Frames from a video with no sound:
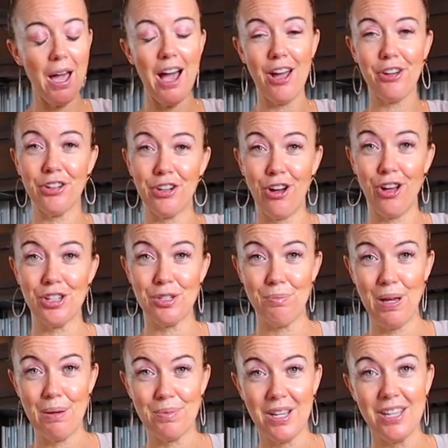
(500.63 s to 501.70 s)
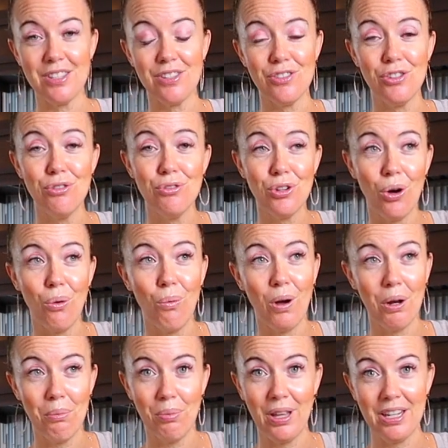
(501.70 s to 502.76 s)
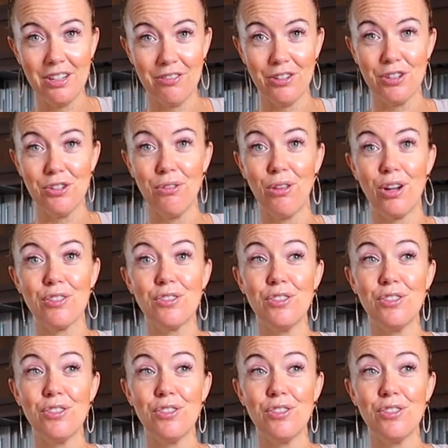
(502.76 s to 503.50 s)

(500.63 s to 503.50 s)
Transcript: add your collagen peptides is you don't want to blend it for too long.